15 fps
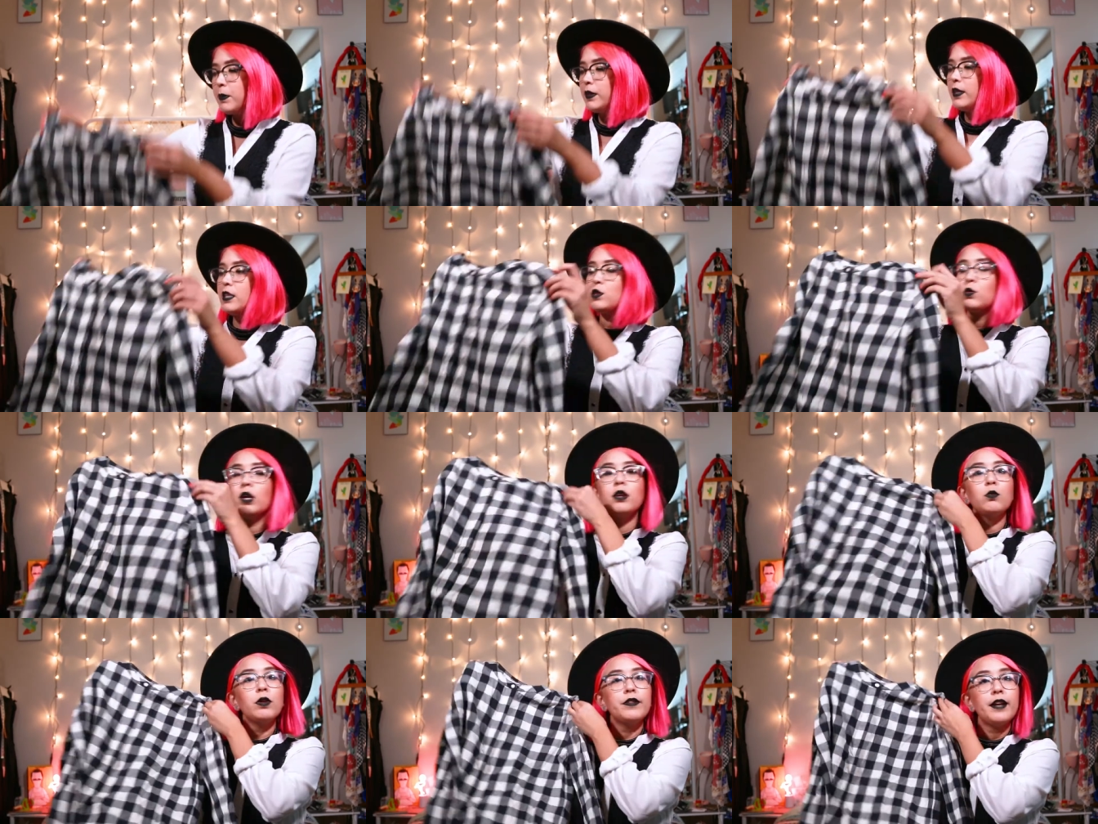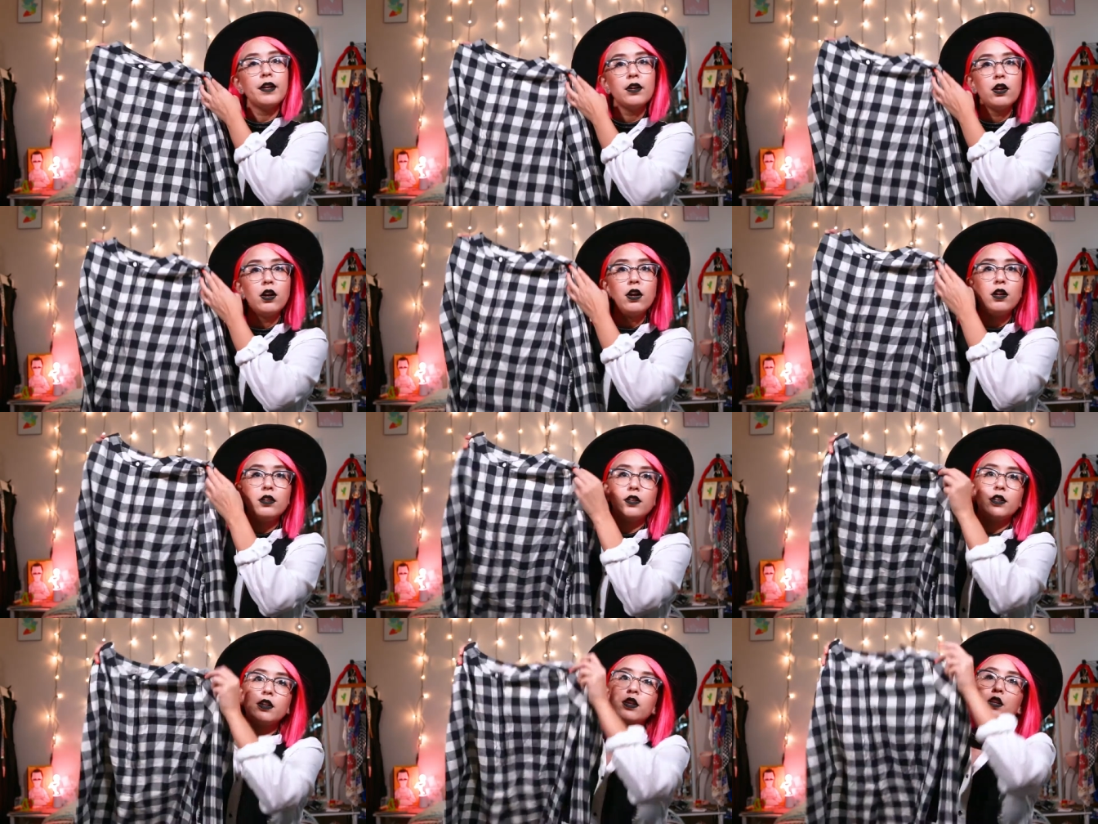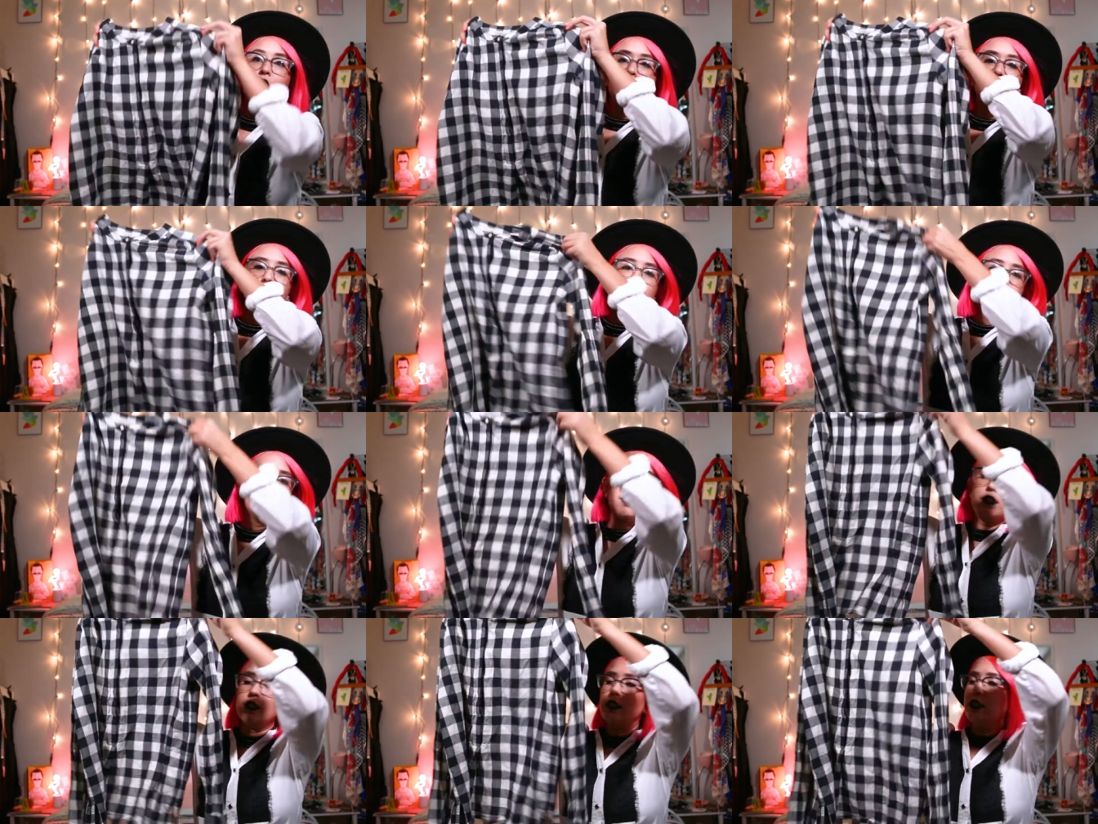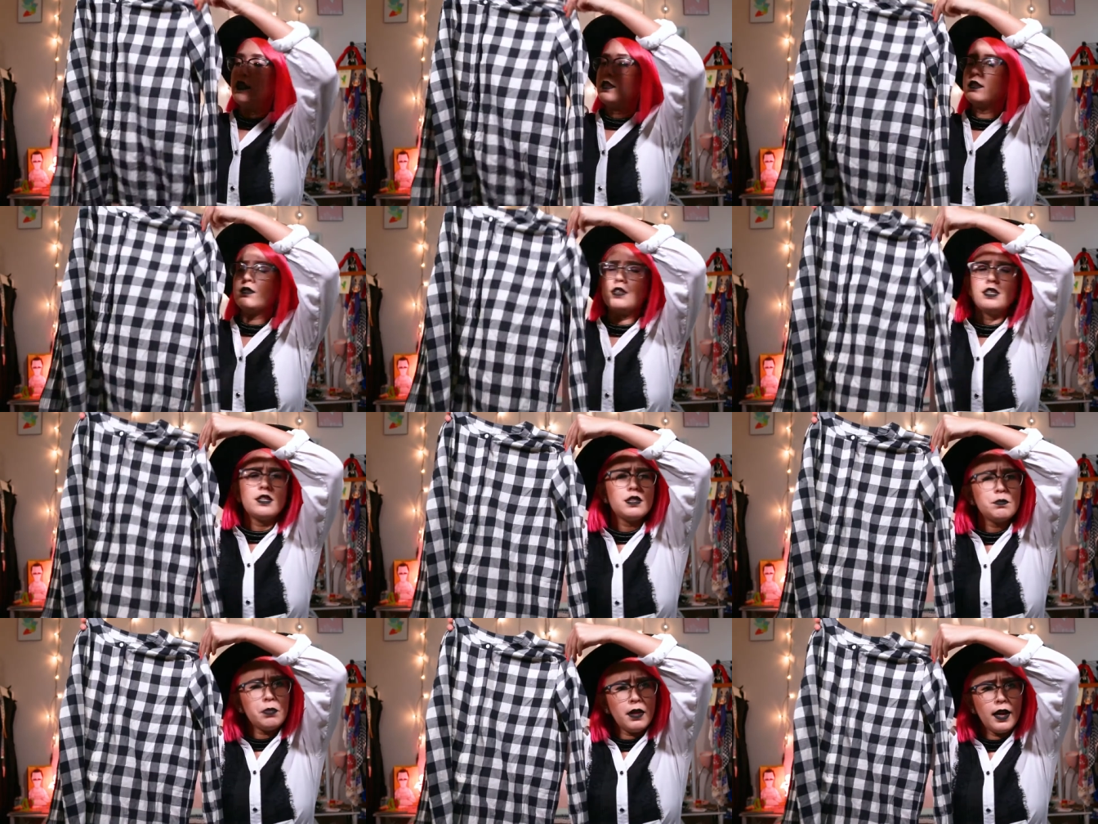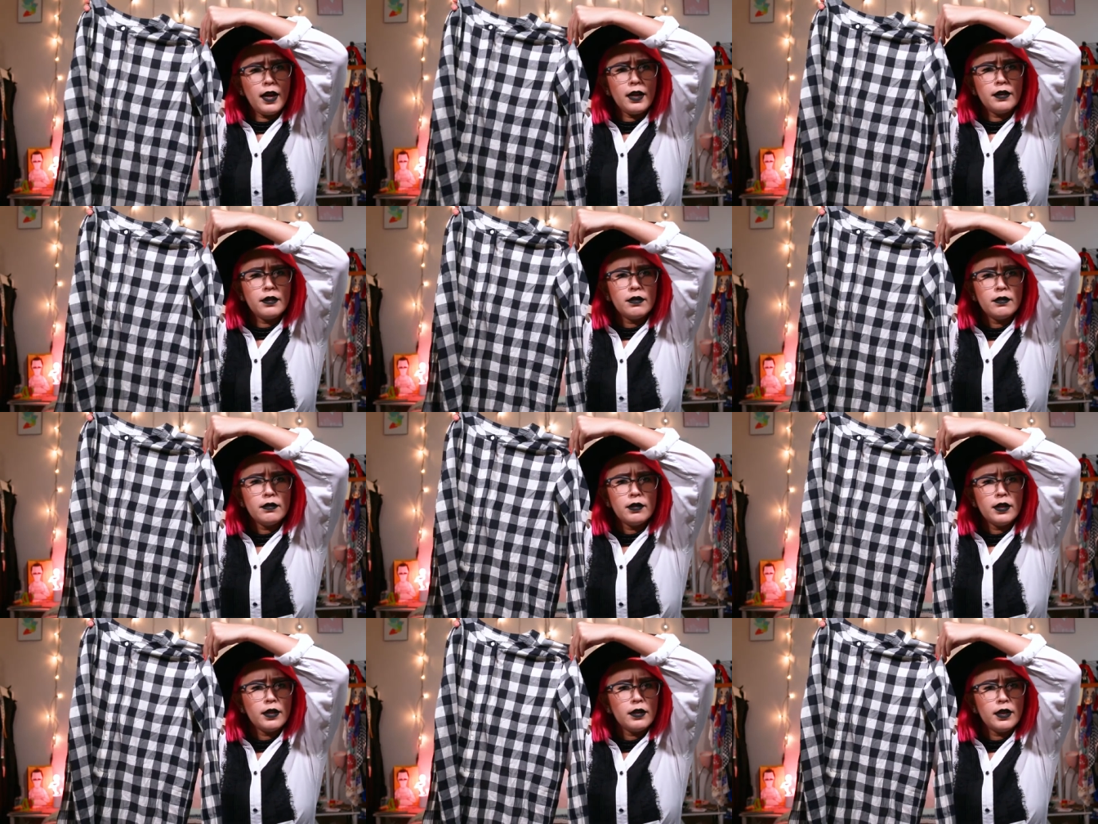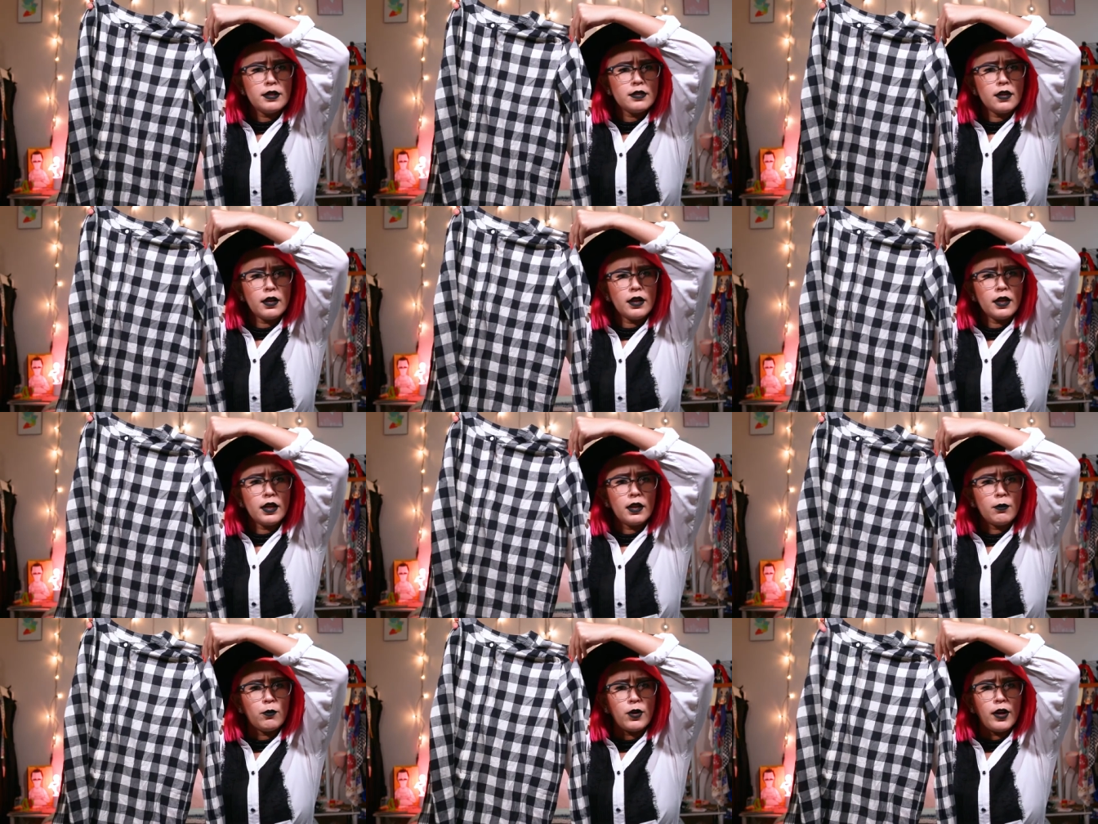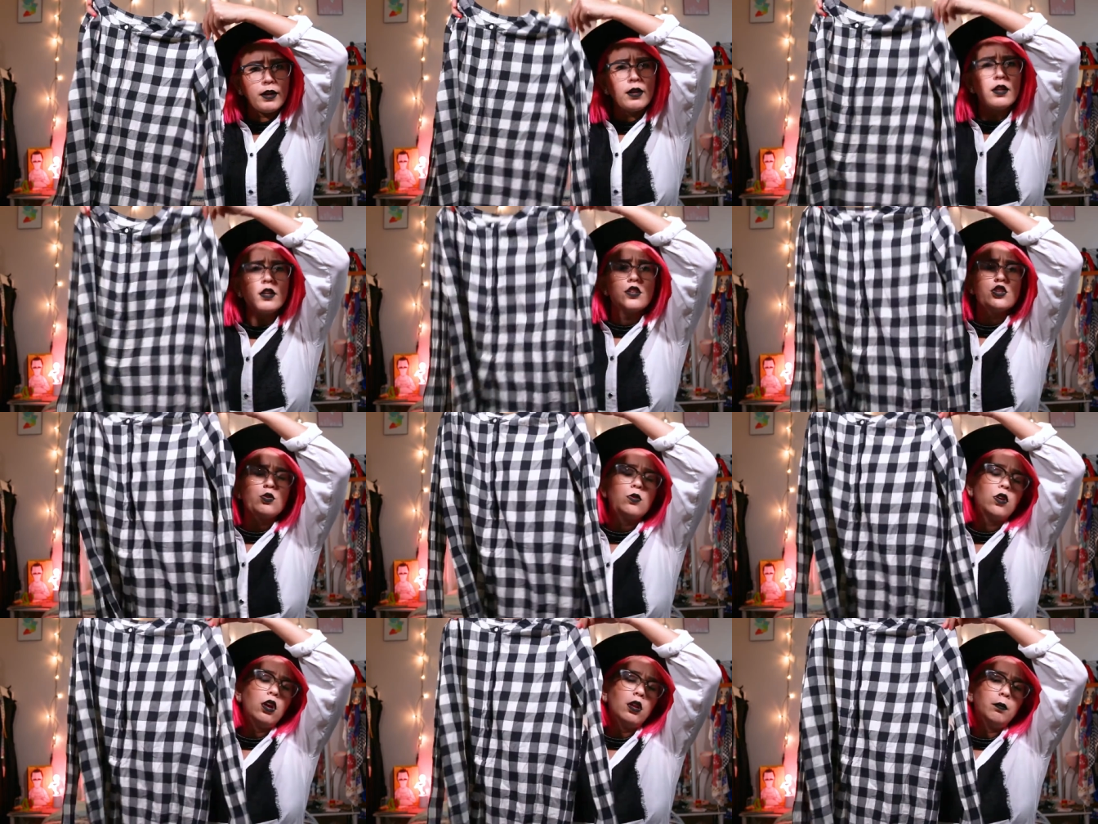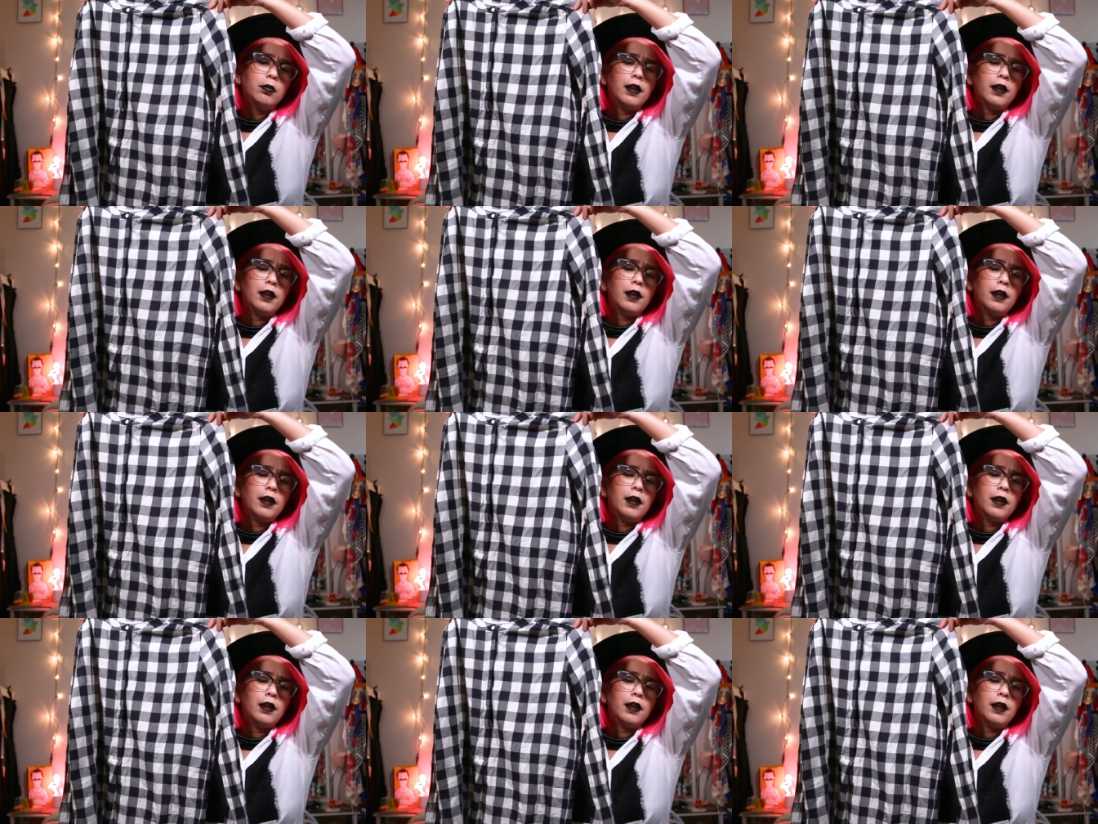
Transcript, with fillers: but this one without a collar. So this is, is this plaid? It's not gingham, right? So we'll call it